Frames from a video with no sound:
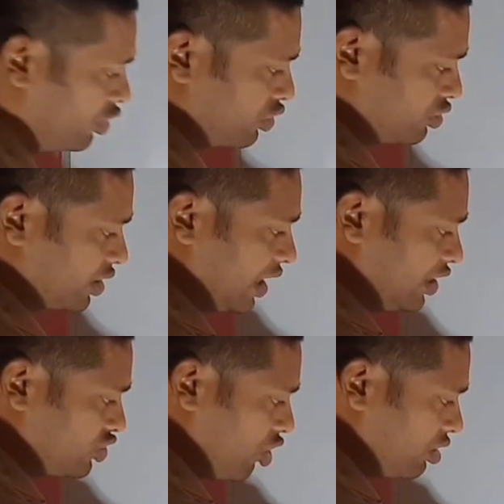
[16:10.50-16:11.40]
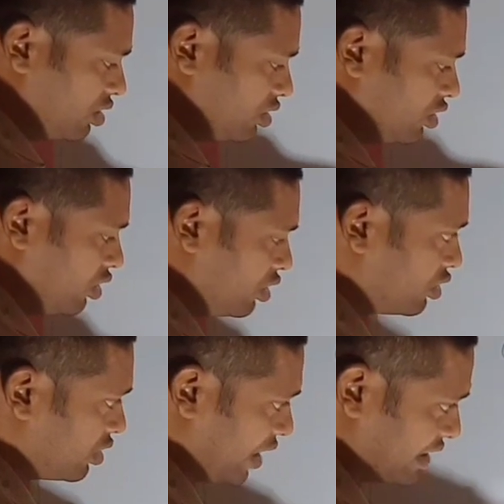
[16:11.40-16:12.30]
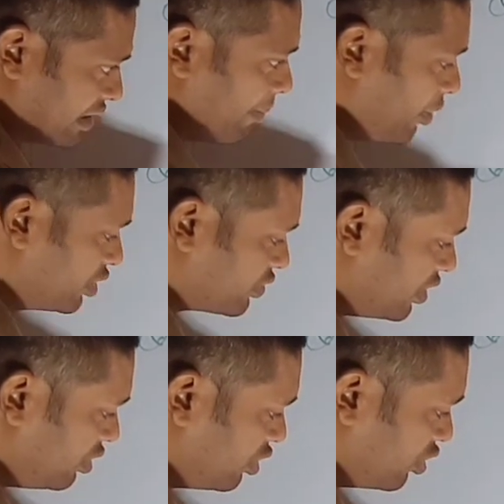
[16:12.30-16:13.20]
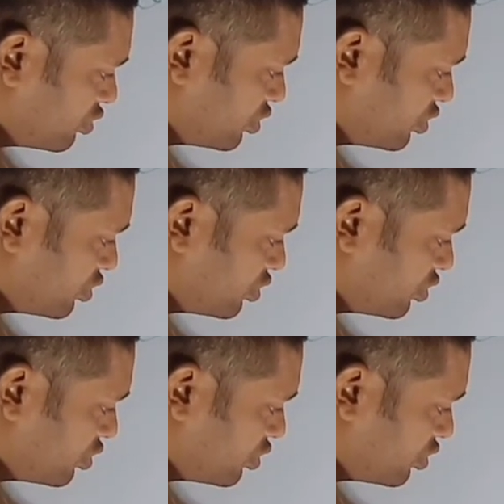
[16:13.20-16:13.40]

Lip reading: So the girl is short as compared to this one. So